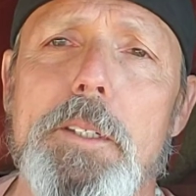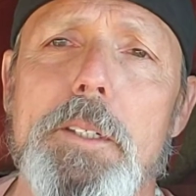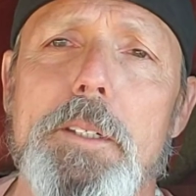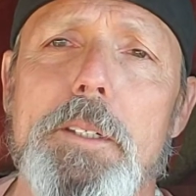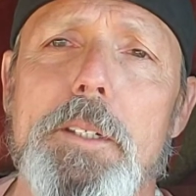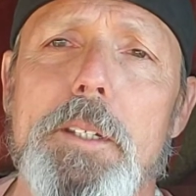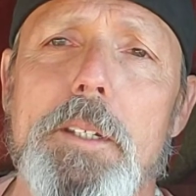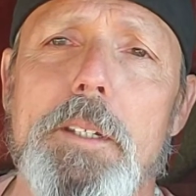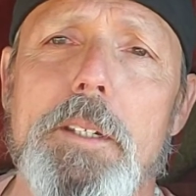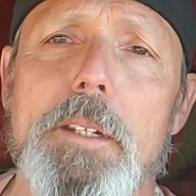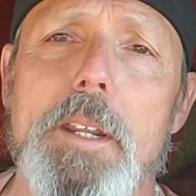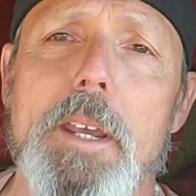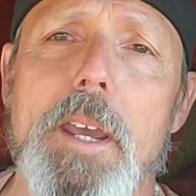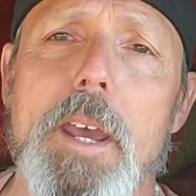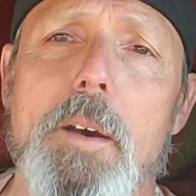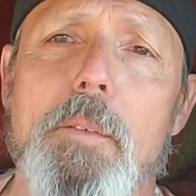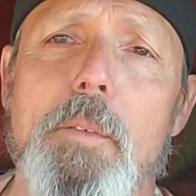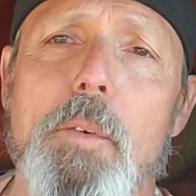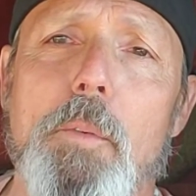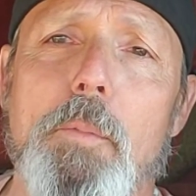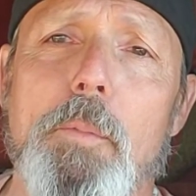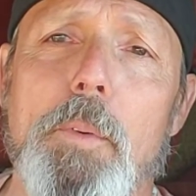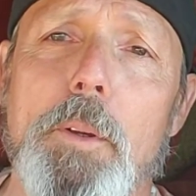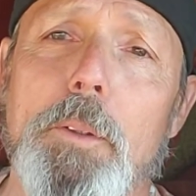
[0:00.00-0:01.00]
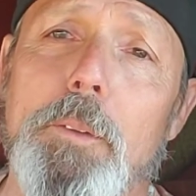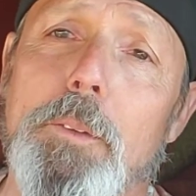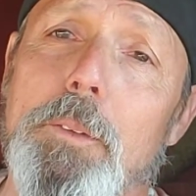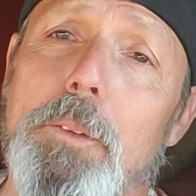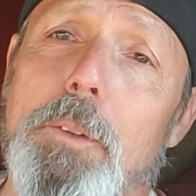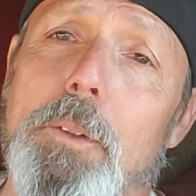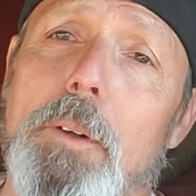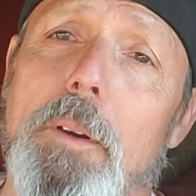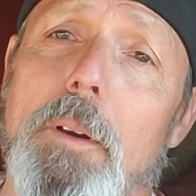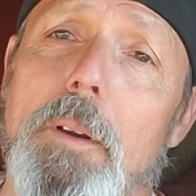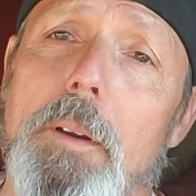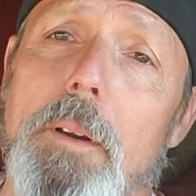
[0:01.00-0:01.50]
it didn't have a
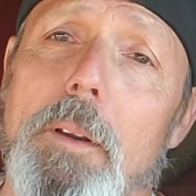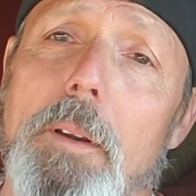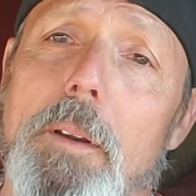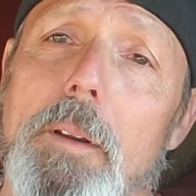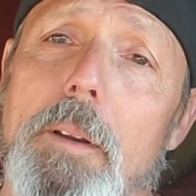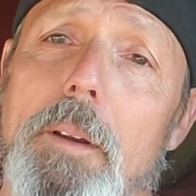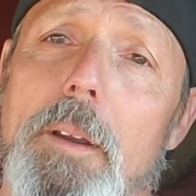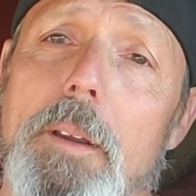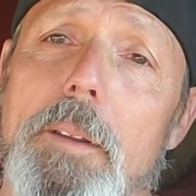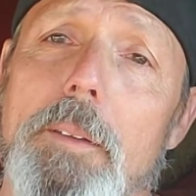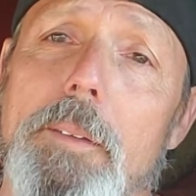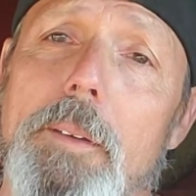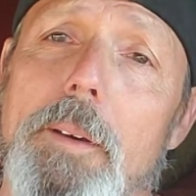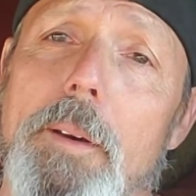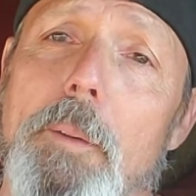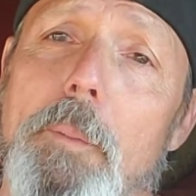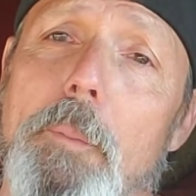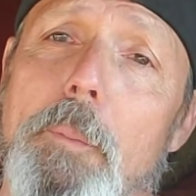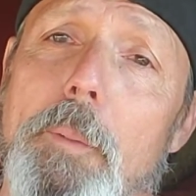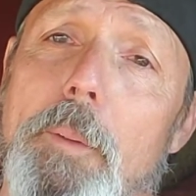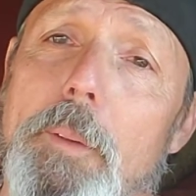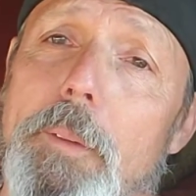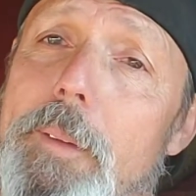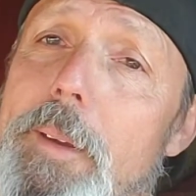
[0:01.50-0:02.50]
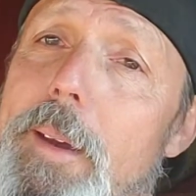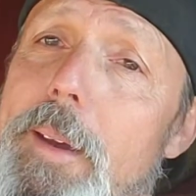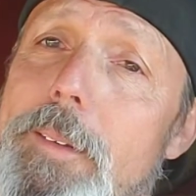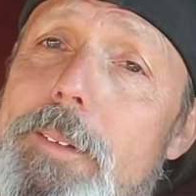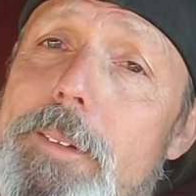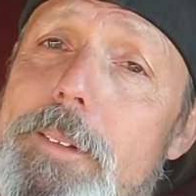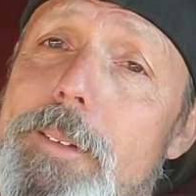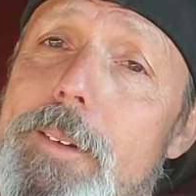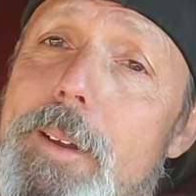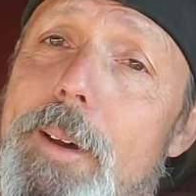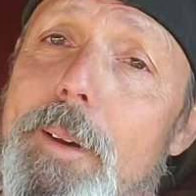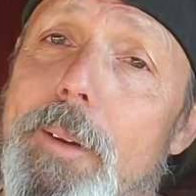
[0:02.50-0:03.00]
filter on it. And I thought, well,
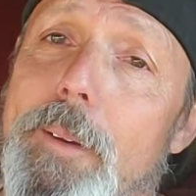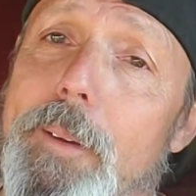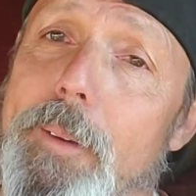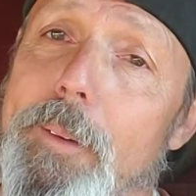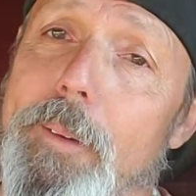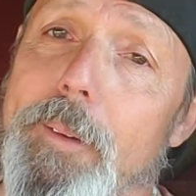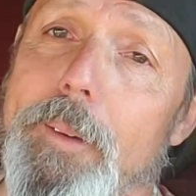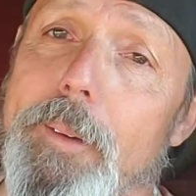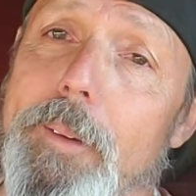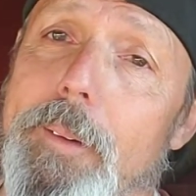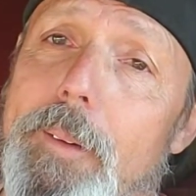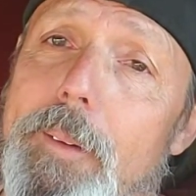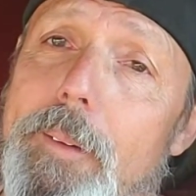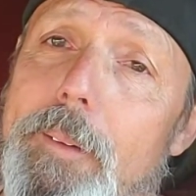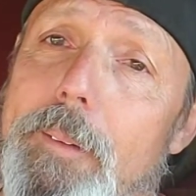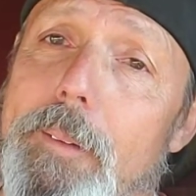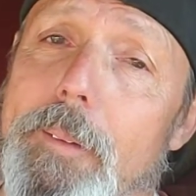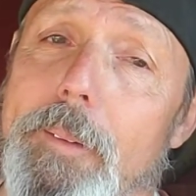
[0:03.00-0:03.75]
that's not good.